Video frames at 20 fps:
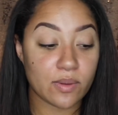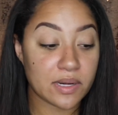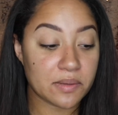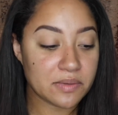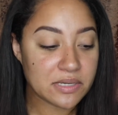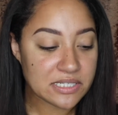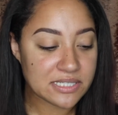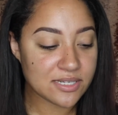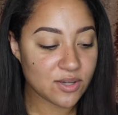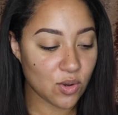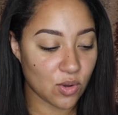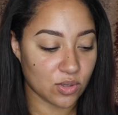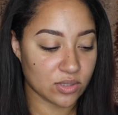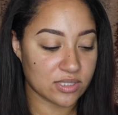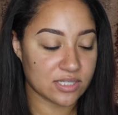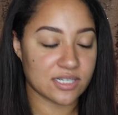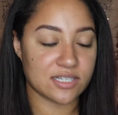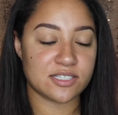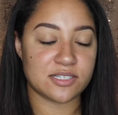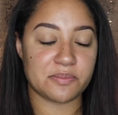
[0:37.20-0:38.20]
when I went to
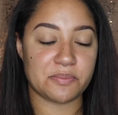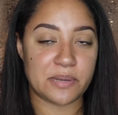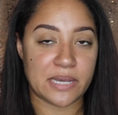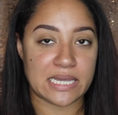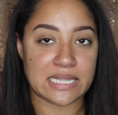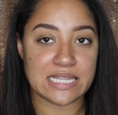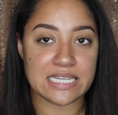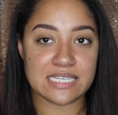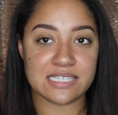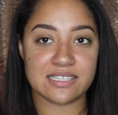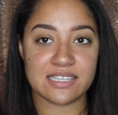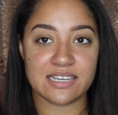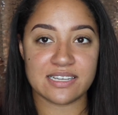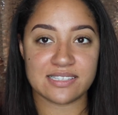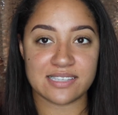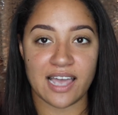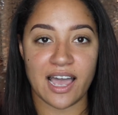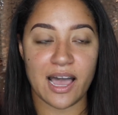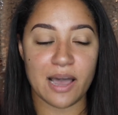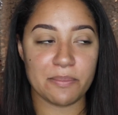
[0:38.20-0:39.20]
Ulta to pick these
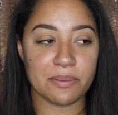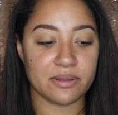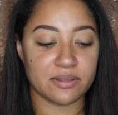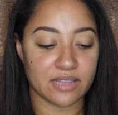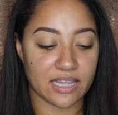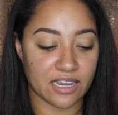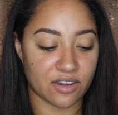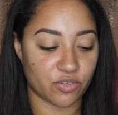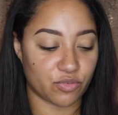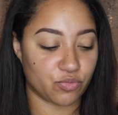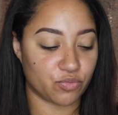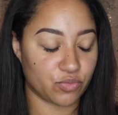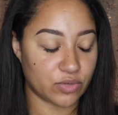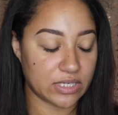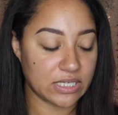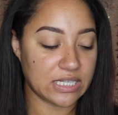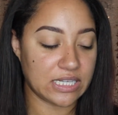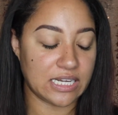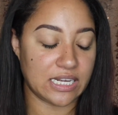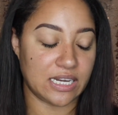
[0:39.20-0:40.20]
things up, like
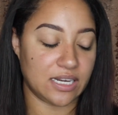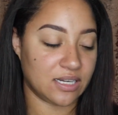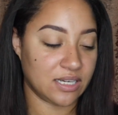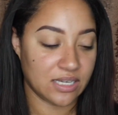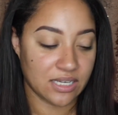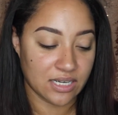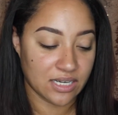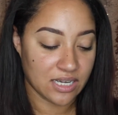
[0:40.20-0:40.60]
really,